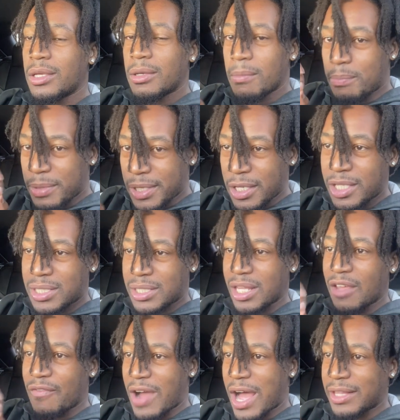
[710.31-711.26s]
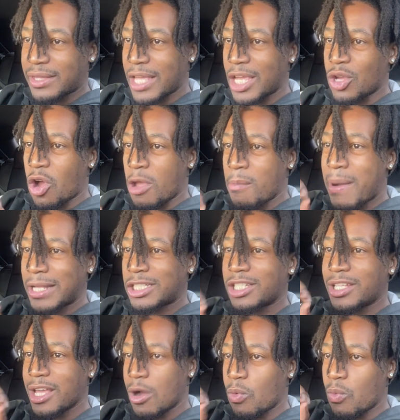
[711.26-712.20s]
Be safe out there, y'all. About to
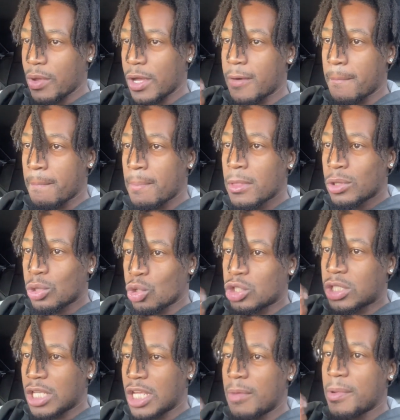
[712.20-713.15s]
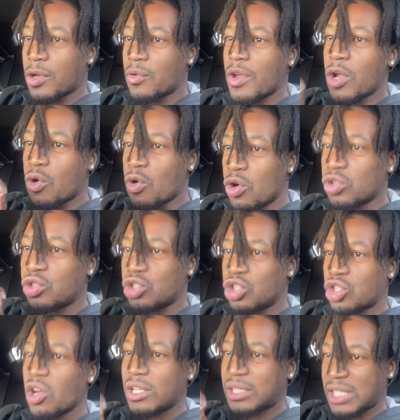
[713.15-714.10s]
get real. Those immigrants going to
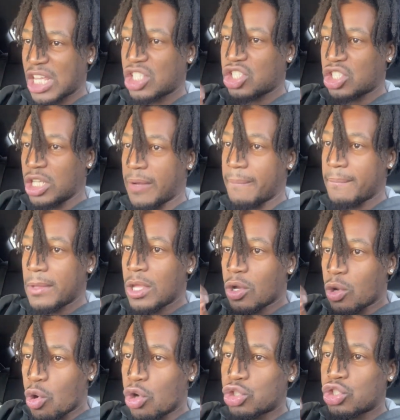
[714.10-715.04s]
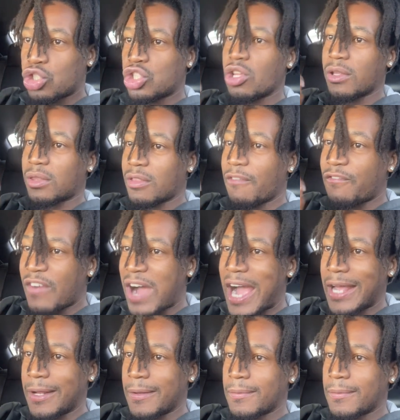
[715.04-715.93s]
stop that shit, going to stop the fight.